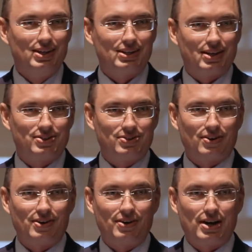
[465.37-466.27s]
that
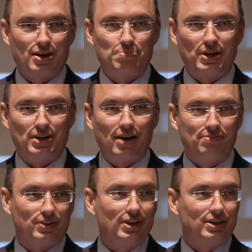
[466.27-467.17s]
starred Ben
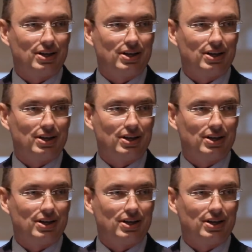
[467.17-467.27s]
Affleck.